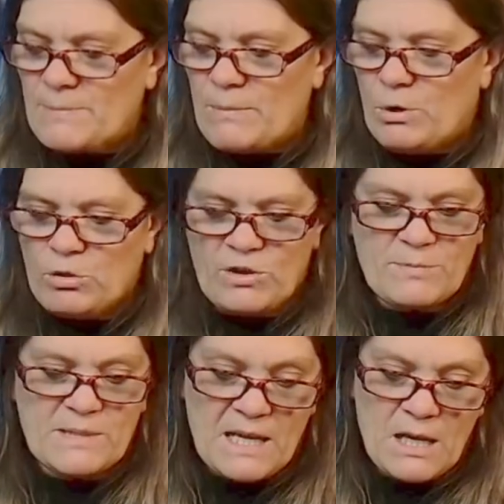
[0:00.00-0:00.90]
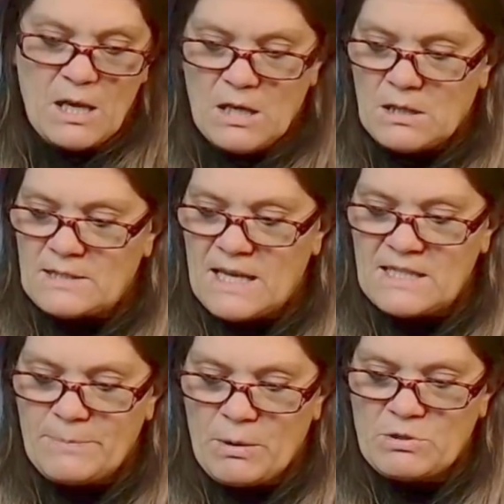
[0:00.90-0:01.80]
bit more Christmassy, because it
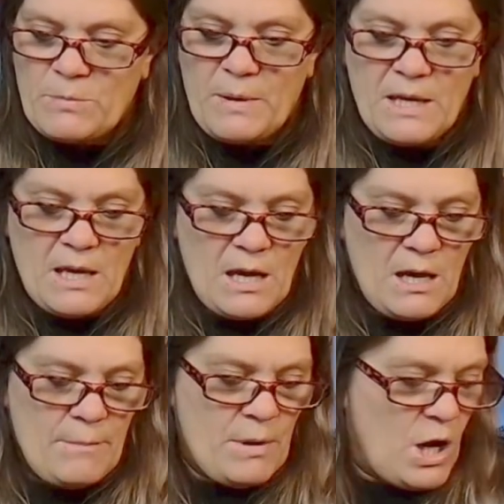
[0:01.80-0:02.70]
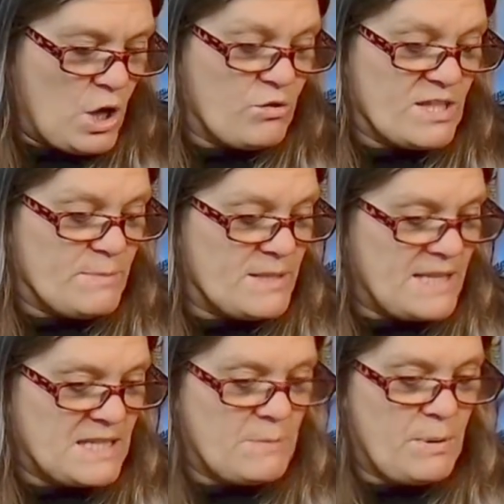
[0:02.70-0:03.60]
is supposed to be a Christmas
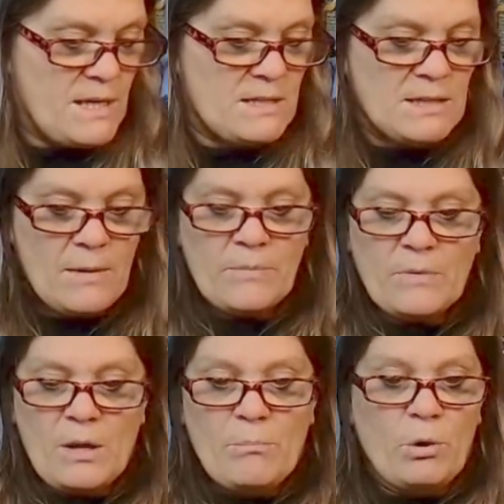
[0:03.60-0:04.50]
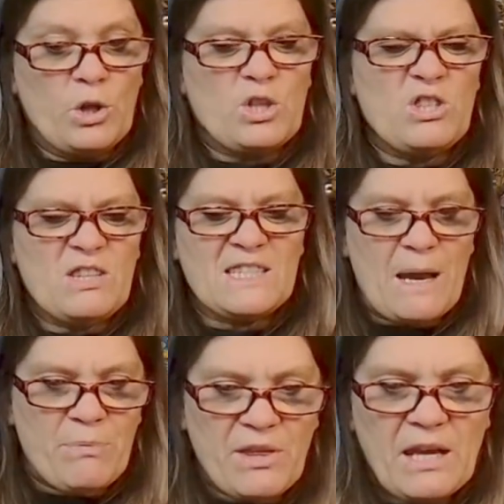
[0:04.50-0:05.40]
centerpiece. But you could do the
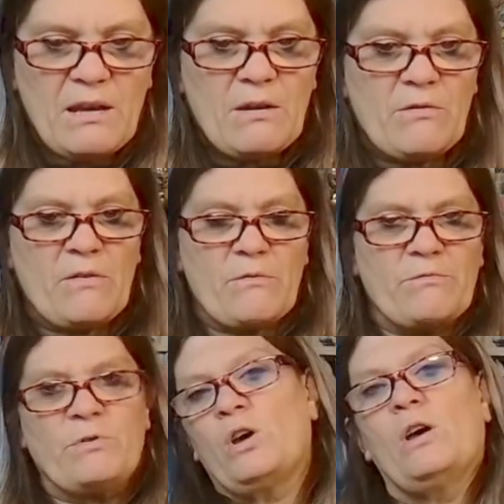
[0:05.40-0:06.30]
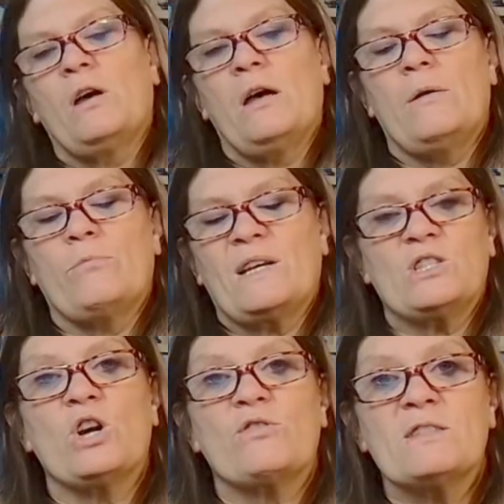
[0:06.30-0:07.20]
same thing for when
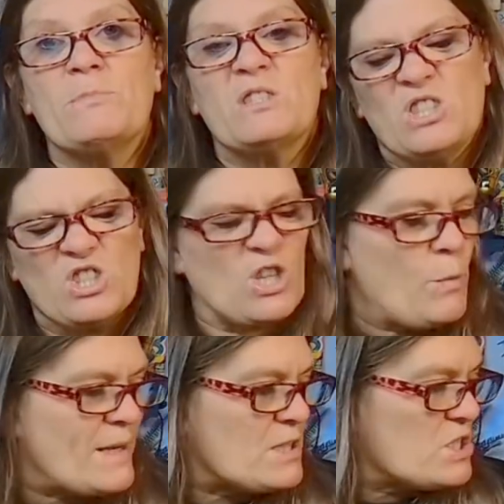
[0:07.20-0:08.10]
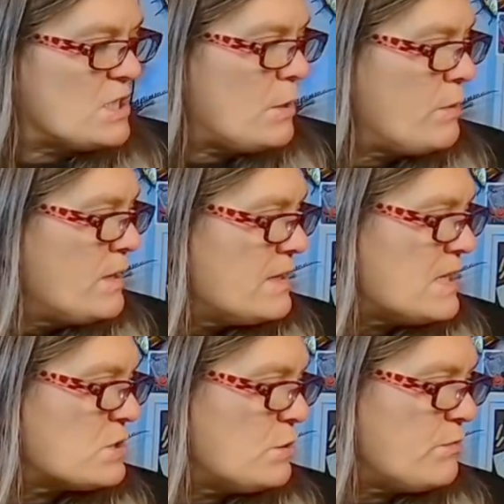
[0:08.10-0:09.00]
it's not Christmas and just don't add the snow,
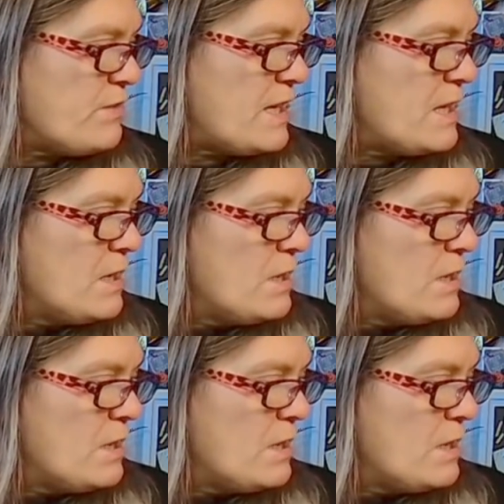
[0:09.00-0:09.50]
that sort of thing.